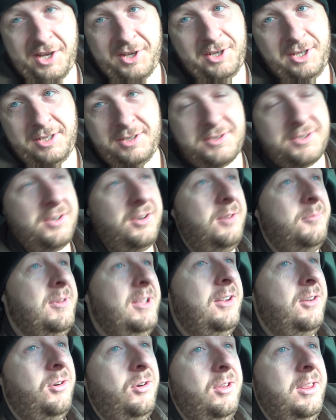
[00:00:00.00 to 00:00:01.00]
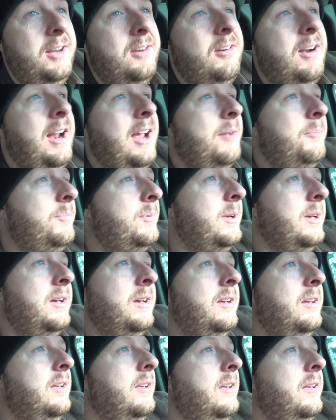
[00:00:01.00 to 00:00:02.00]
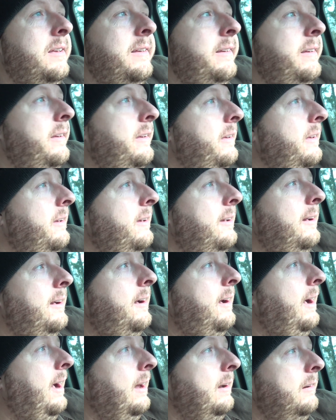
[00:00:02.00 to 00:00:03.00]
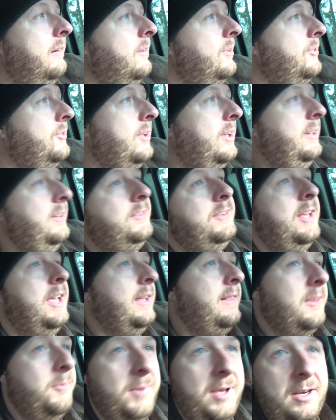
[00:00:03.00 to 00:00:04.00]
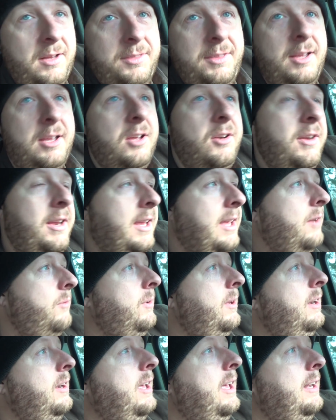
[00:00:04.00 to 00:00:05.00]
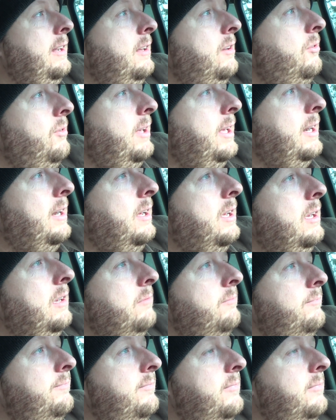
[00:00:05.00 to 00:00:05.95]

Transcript: good. So I'm like, holy crap! I don't know. So I just yanked the metal thing out again. Went and I had to go get a.